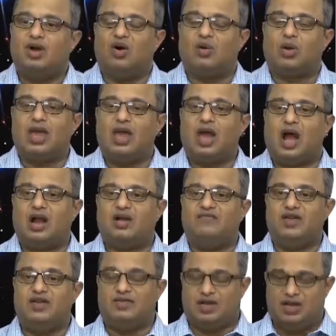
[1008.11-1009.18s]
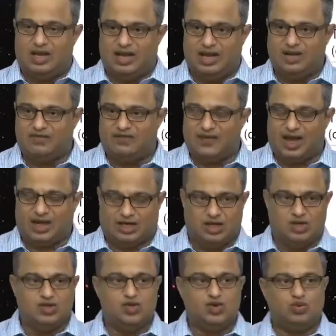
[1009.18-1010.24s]
okay, and we will in fact
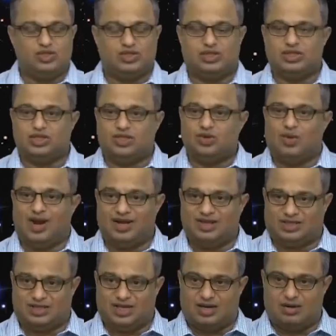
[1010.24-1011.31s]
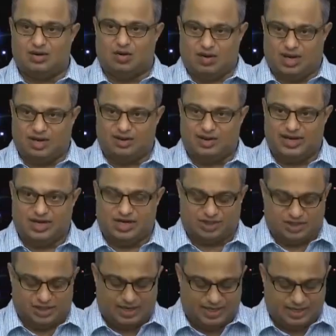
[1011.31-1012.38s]
use this to understand Hawking
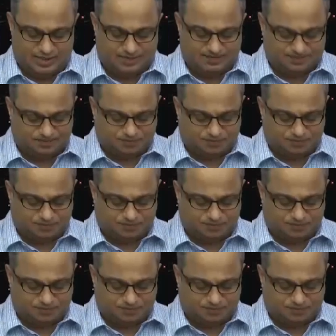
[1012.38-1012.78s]
radiation later.